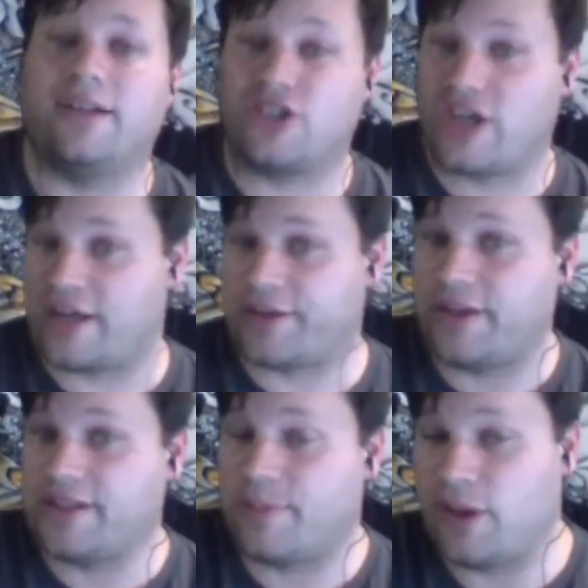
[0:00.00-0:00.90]
Check out the
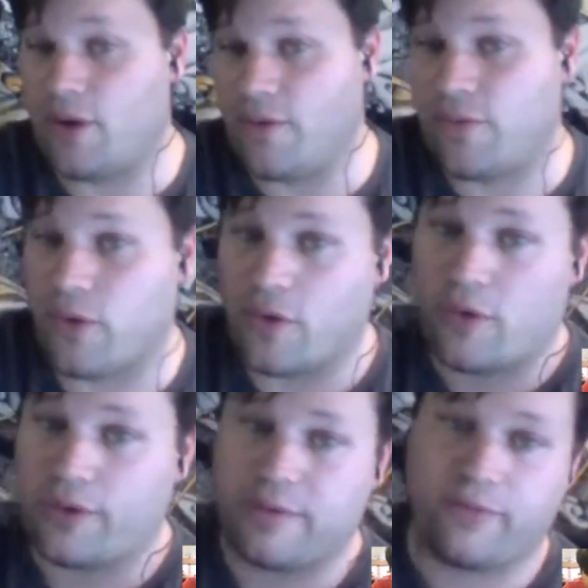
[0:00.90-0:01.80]
links below for
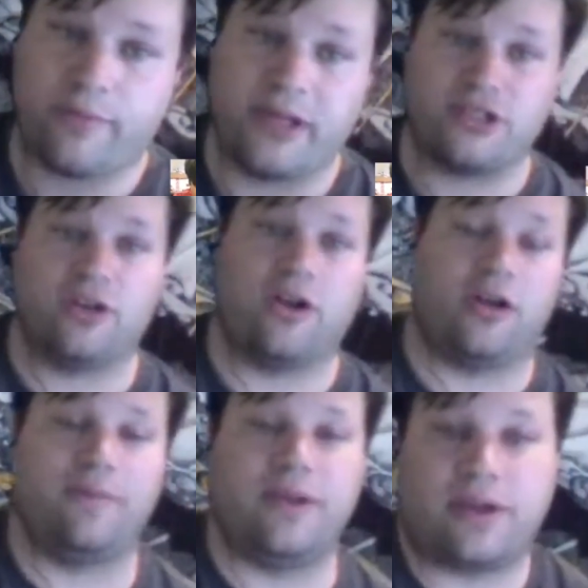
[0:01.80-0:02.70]
all the information
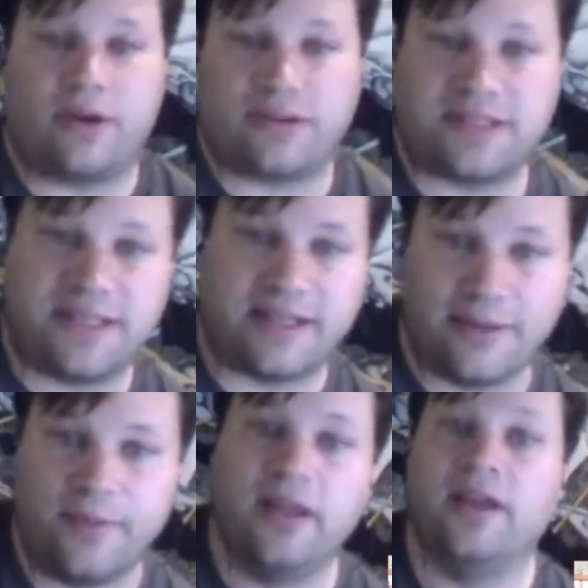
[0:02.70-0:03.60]
on Mythgard,
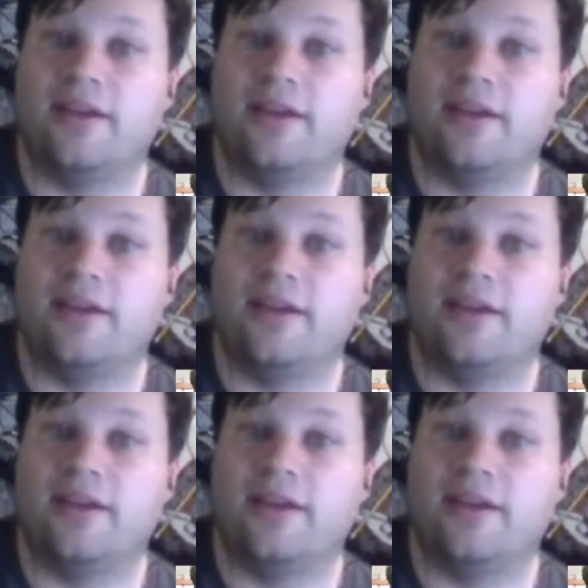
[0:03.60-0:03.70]
Signum,